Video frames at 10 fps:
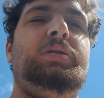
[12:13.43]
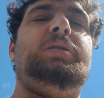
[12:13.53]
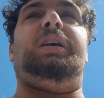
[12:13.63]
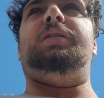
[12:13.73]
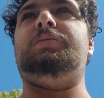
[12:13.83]

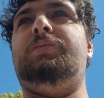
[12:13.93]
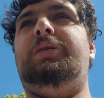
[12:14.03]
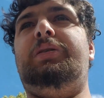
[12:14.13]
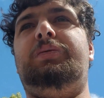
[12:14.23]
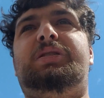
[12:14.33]
like
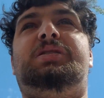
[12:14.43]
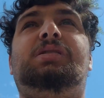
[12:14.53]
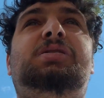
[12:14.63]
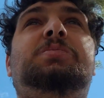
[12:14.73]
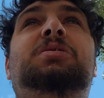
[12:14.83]
what
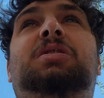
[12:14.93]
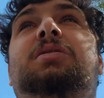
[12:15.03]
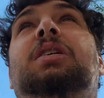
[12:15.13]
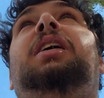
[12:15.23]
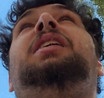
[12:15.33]
systems do
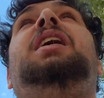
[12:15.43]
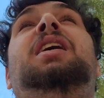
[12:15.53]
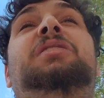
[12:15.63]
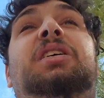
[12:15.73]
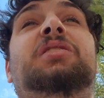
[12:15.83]
you like, and
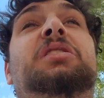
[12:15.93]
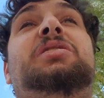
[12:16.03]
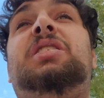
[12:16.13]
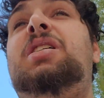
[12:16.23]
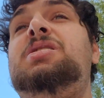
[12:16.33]
have a
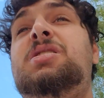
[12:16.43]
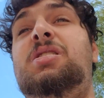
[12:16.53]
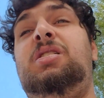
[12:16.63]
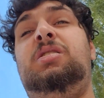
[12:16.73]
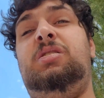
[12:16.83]
conversation.